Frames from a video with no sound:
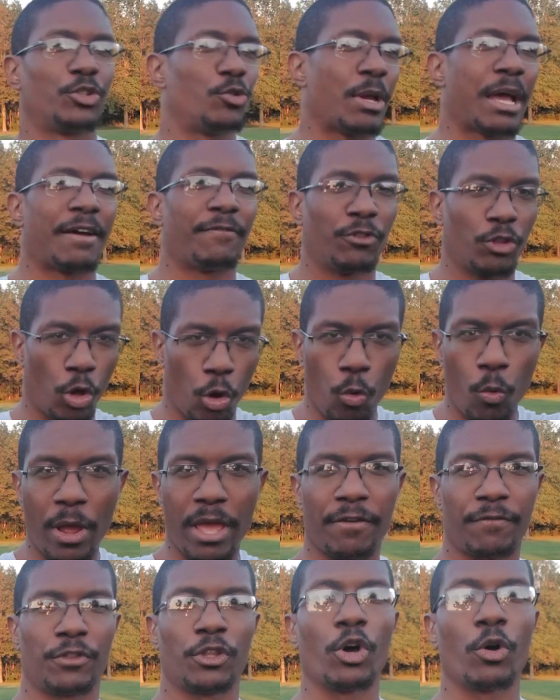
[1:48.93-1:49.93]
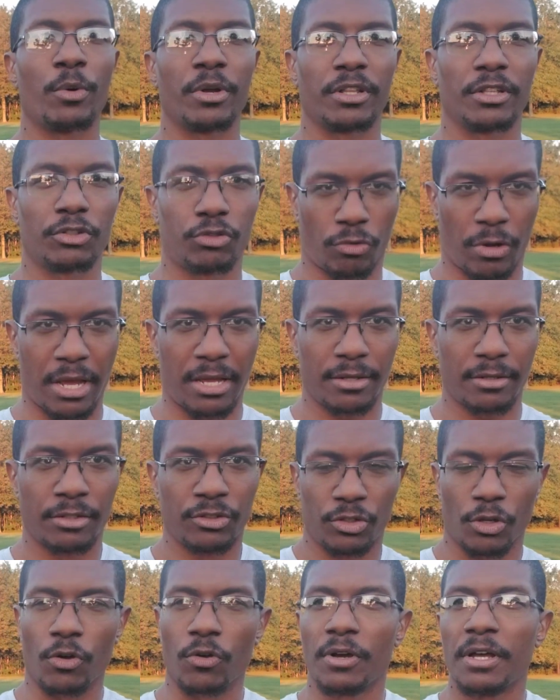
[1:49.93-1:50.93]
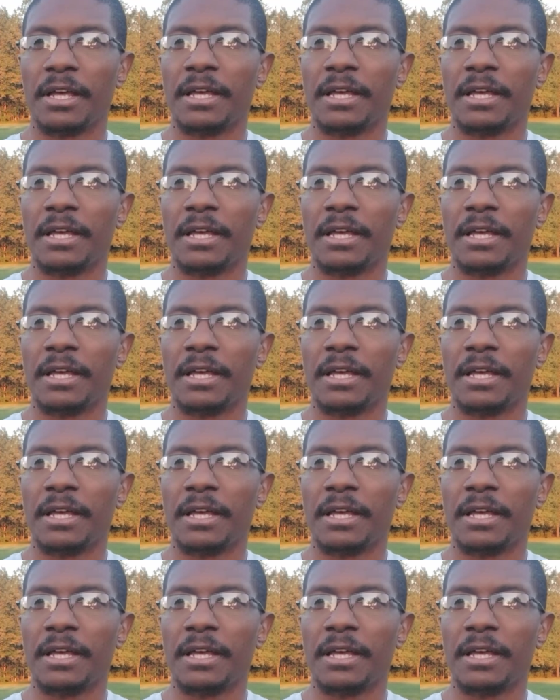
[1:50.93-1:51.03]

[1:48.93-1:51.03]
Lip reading: You have no way of knowing this, right? So